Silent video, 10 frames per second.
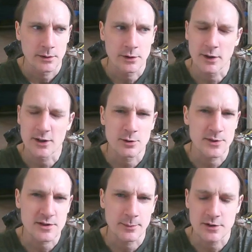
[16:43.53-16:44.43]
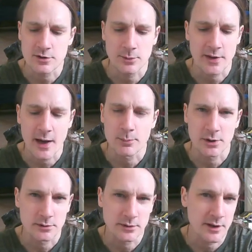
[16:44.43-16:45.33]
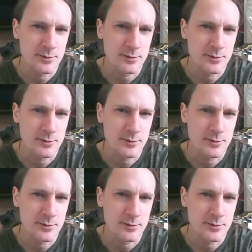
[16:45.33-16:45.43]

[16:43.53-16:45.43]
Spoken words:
you know, it could have been something to do with that, but